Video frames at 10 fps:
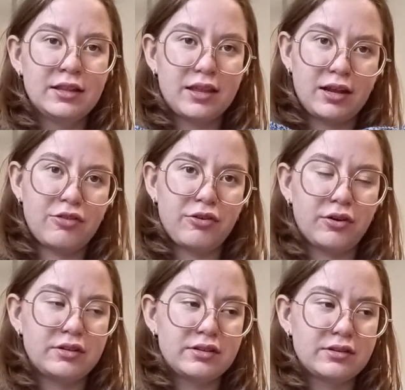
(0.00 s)
then I
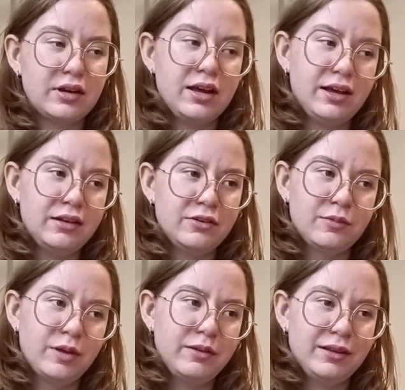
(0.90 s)
thought, no,
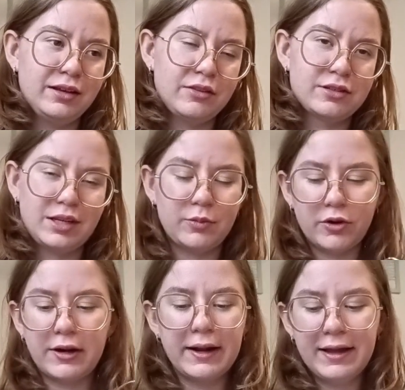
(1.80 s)
maybe another 10
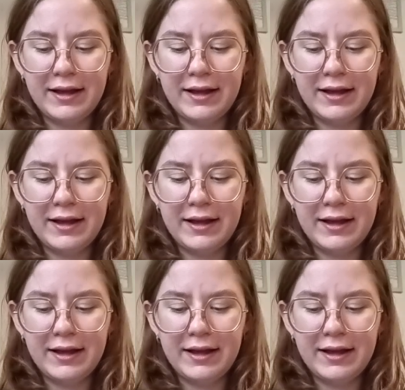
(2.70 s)
more.